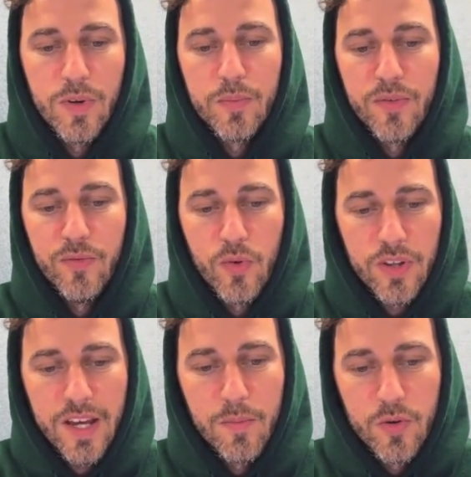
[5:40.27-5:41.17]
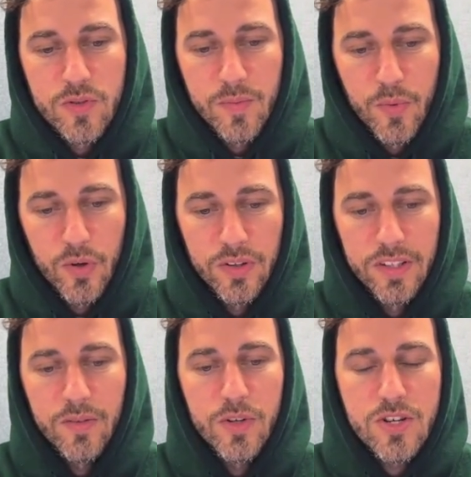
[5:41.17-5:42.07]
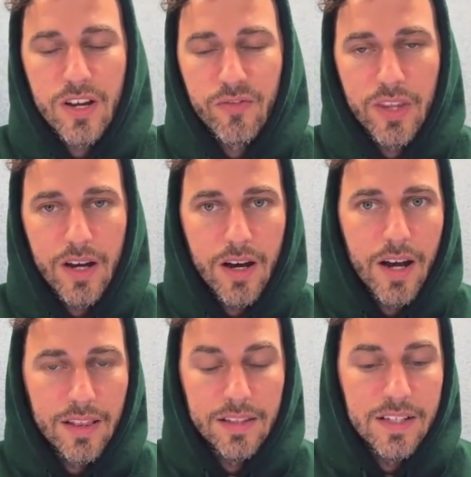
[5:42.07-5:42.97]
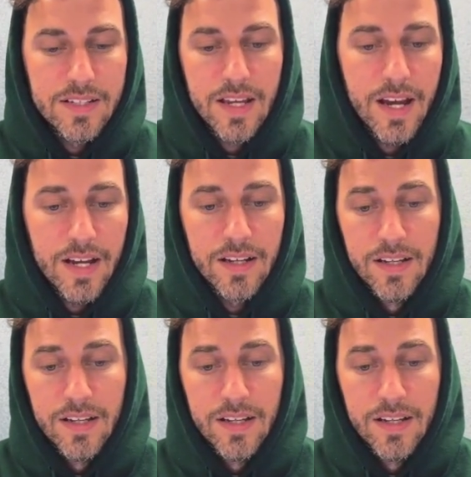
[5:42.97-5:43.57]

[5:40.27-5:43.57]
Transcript: But before that, most importantly, we check for that hot lead tag.